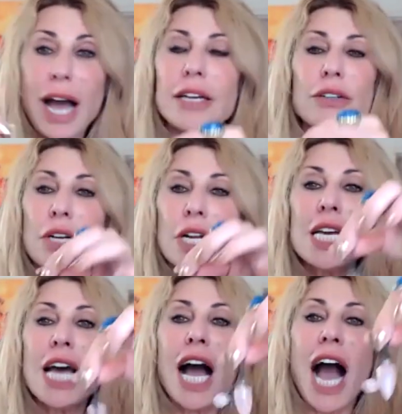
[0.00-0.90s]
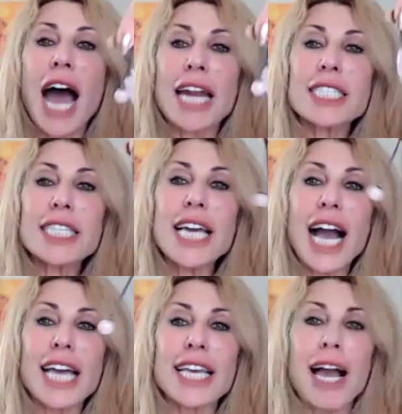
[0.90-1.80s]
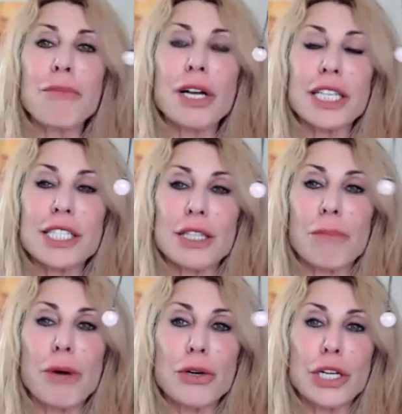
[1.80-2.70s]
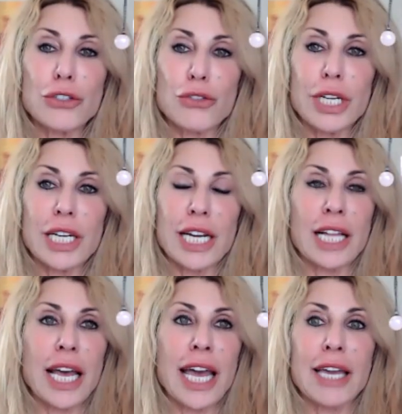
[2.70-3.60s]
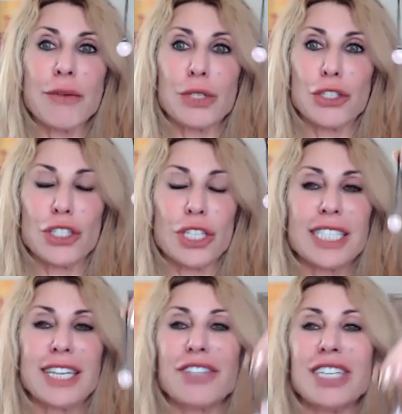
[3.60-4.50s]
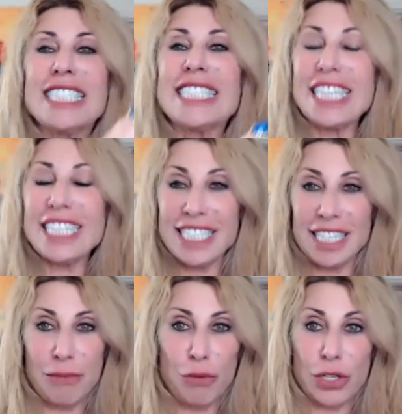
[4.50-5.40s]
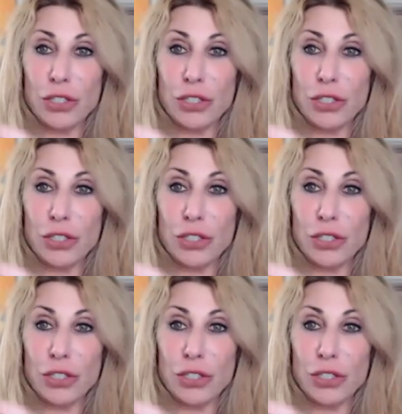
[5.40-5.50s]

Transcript: I don't, honestly, I think I bought this at the Bodhi tree in LA, which doesn't even exist anymore.